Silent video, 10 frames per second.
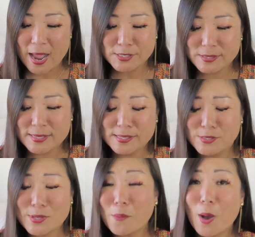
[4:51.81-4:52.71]
I just,
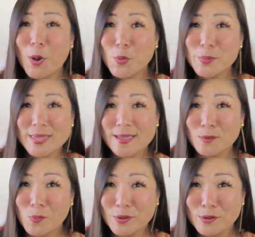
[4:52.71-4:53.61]
it's so homey
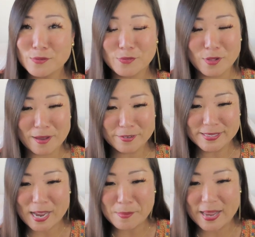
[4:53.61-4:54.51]
and wonderful
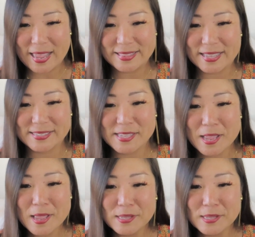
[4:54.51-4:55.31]
every time I get this.